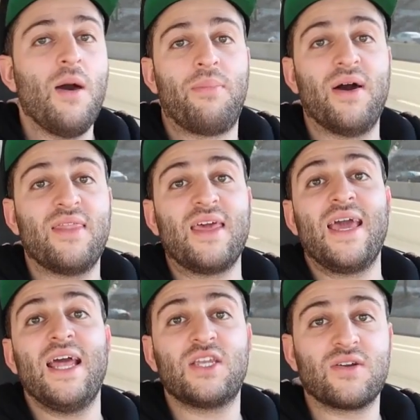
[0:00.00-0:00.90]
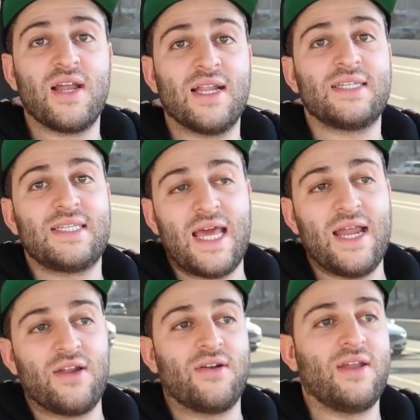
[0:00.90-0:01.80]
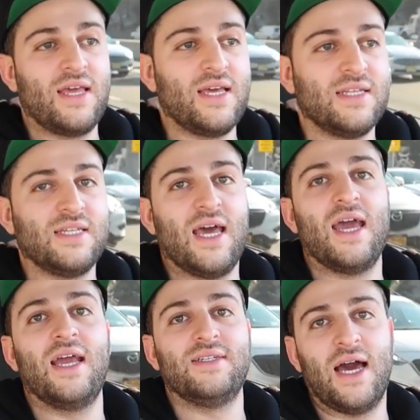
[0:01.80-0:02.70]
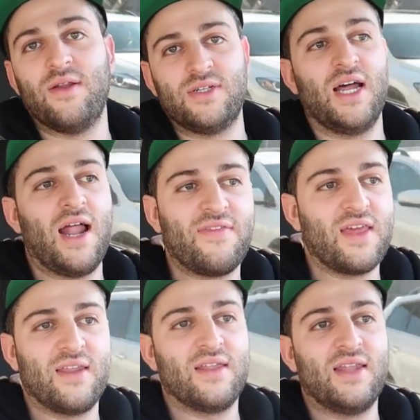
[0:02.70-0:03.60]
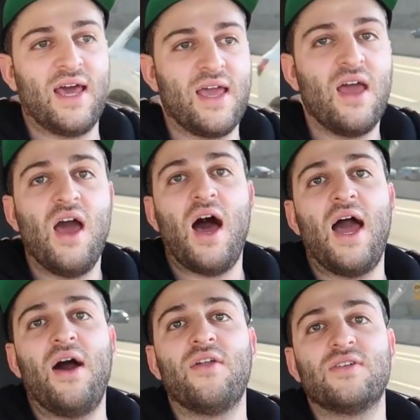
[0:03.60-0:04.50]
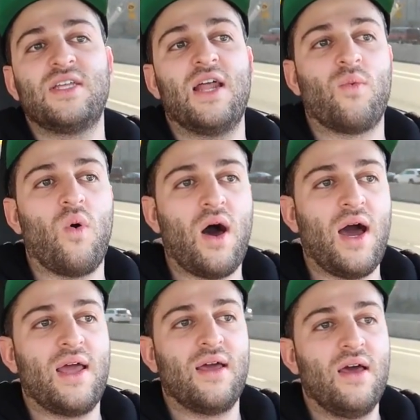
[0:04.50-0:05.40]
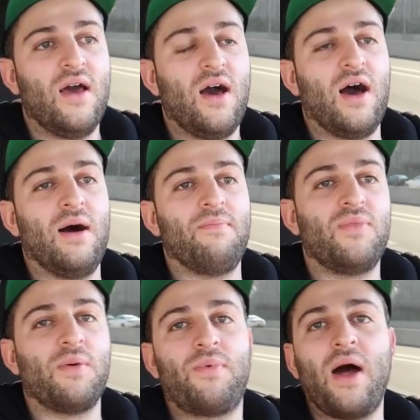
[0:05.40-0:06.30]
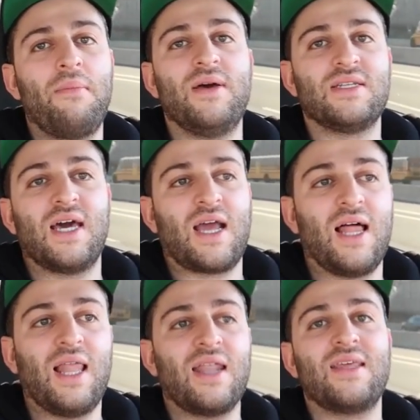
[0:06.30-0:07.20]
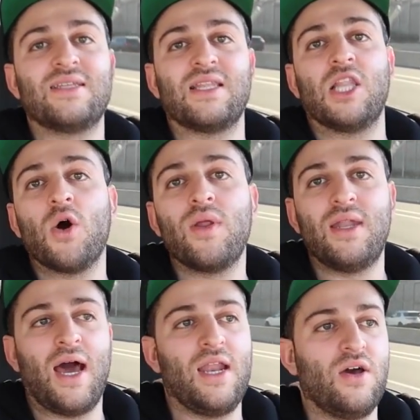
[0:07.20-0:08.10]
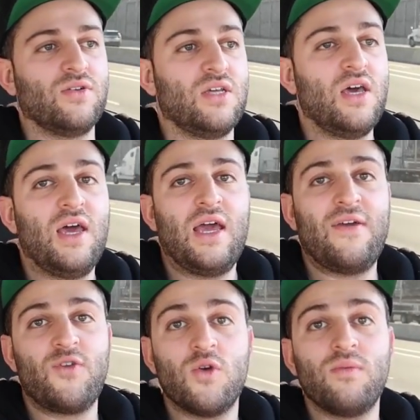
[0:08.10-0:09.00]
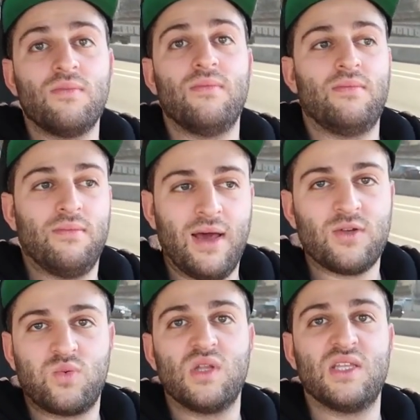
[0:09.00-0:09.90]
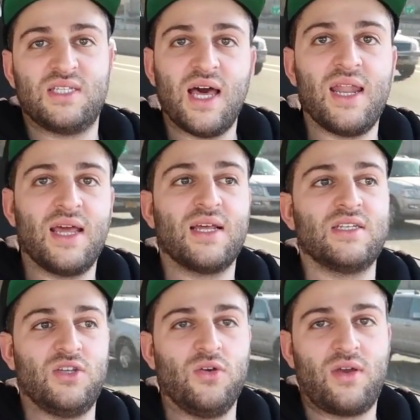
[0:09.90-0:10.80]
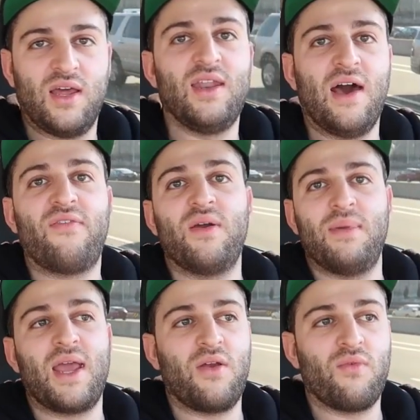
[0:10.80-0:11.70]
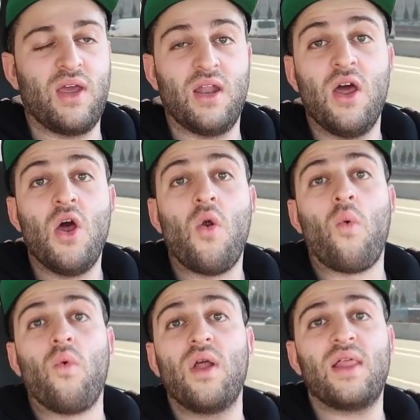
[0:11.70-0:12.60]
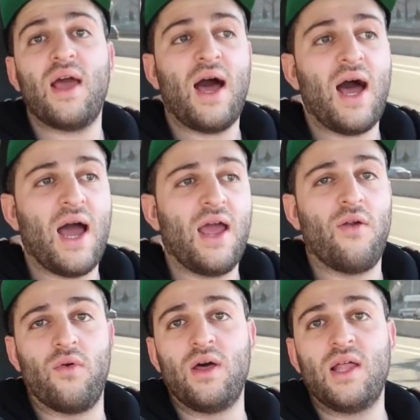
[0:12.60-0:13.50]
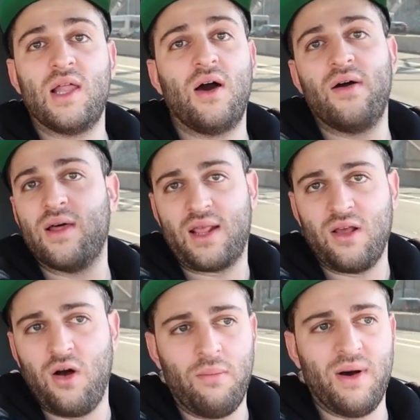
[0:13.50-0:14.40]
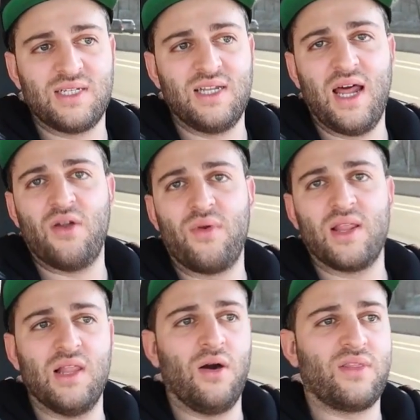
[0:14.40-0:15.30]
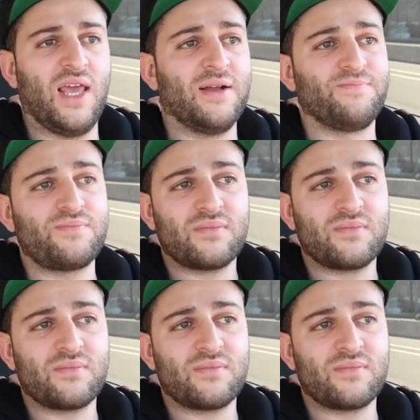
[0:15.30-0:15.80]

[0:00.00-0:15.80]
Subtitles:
but the internet standard is a DynoJet at the end of the day. I understand why. The problem is, like, a lot of these loaded dynos, if you mess with the settings, you can definitely make it read really high, really low, like the whole Mustang dyno read low thing.